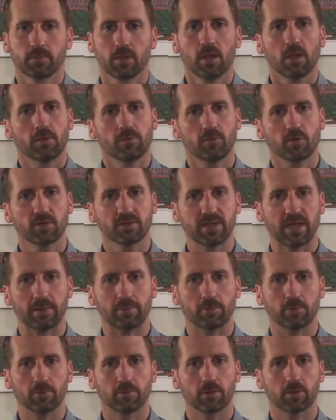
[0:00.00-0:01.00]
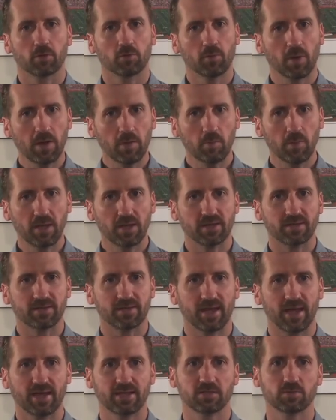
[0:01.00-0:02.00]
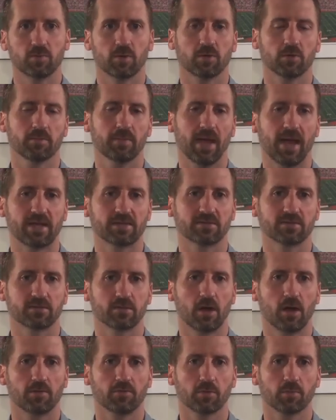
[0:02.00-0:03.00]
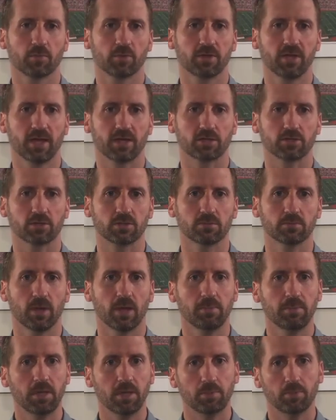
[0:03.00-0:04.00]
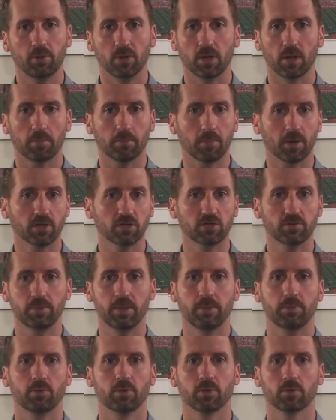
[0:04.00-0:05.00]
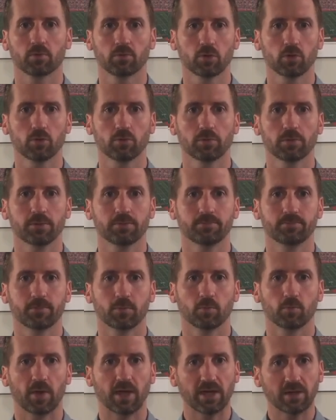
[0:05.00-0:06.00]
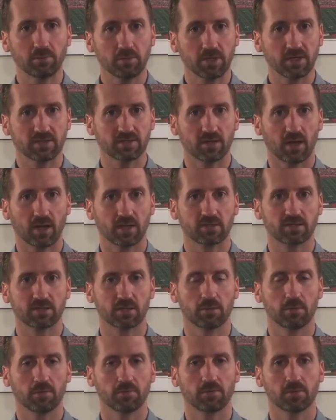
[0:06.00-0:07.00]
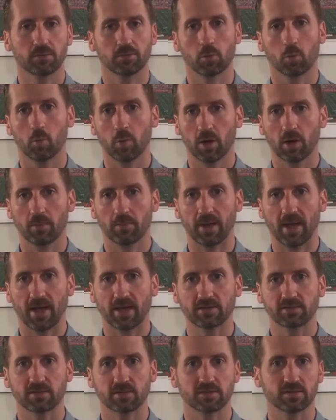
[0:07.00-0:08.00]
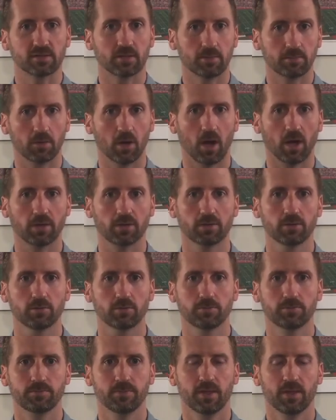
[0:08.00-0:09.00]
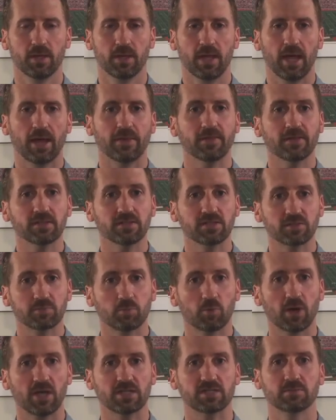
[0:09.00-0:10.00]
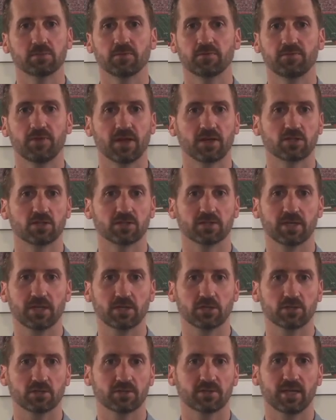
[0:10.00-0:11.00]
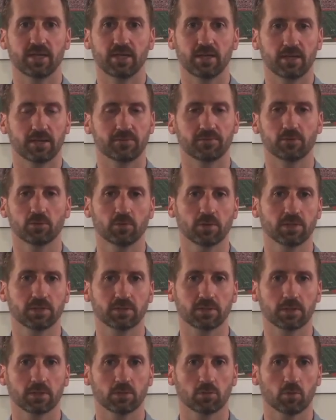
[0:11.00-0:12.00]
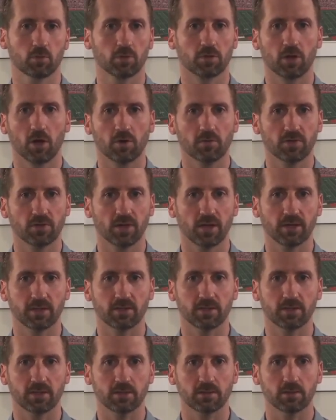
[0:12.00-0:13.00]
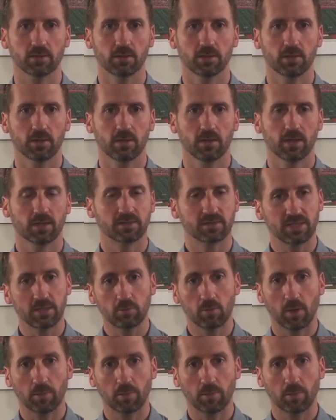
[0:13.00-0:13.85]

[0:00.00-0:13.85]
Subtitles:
For example, a great way to test whether masks offer protection might be to put a bunch of people in a room, randomly assign some of them to wear a mask and some not to, and then spray some infectious agents, say influenza or COVID-19, and see what